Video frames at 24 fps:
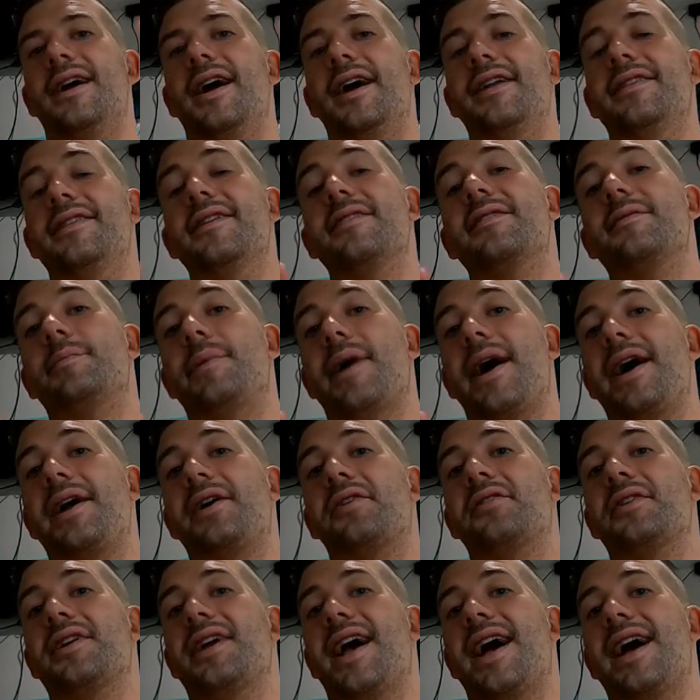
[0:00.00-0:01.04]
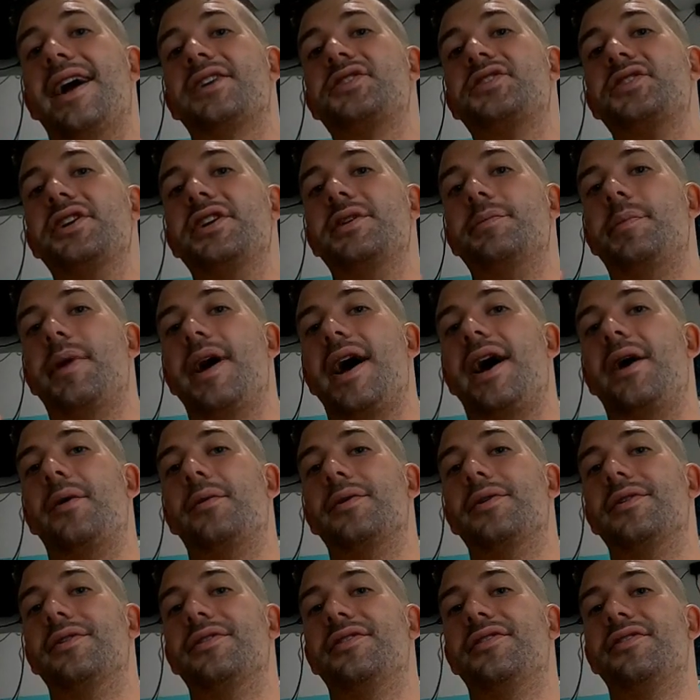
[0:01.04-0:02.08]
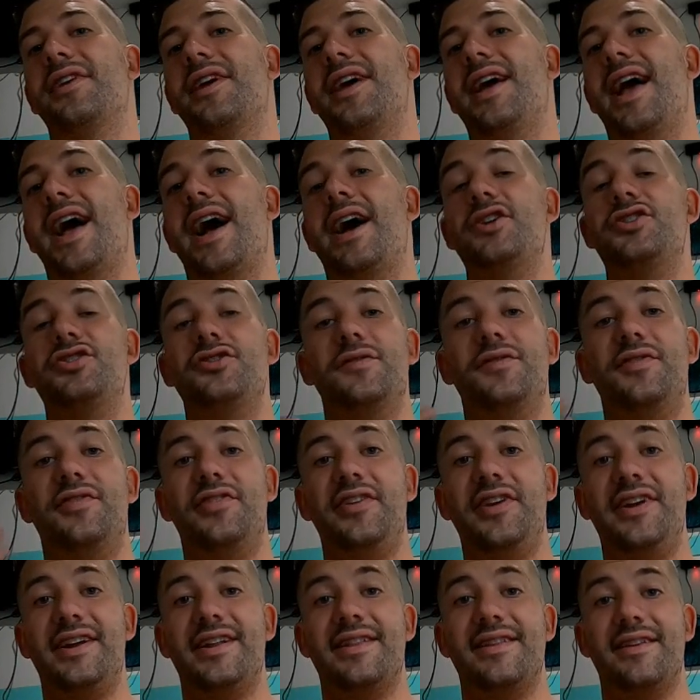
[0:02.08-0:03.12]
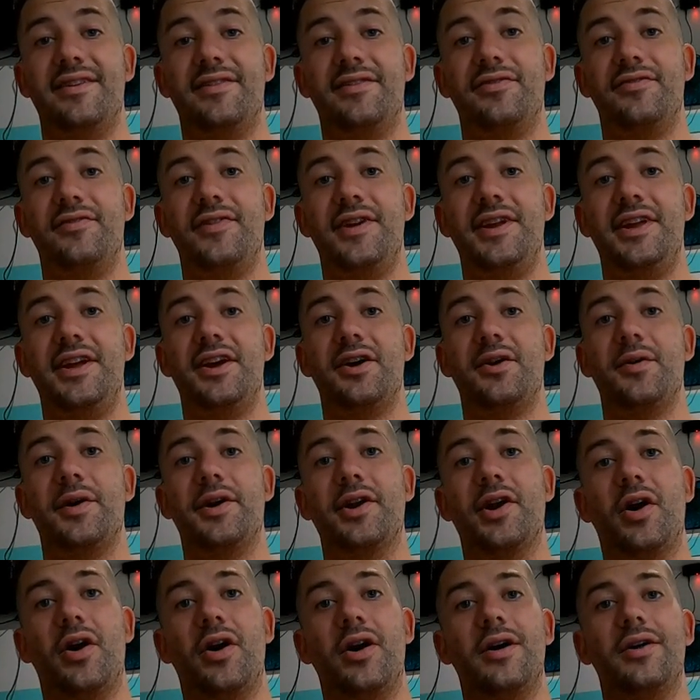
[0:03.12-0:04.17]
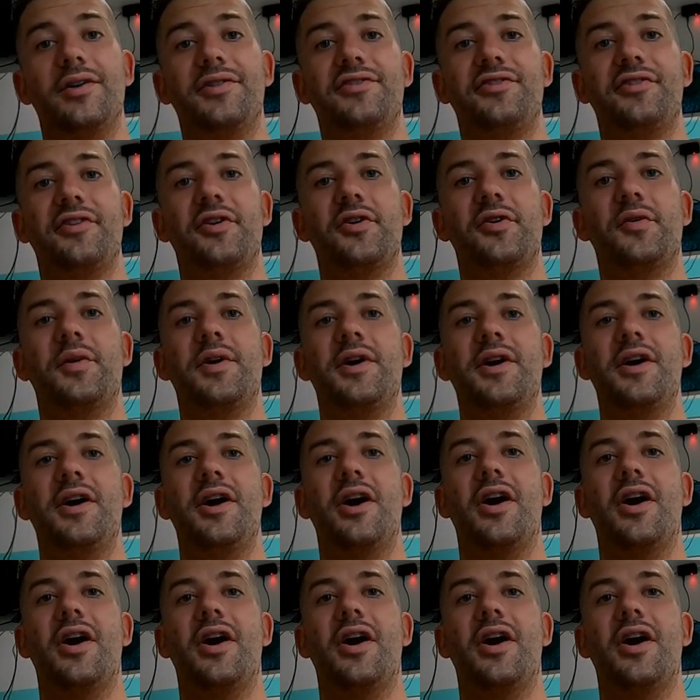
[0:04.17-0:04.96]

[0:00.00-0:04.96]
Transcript: And this battery actually powers, as you've seen in this video, and also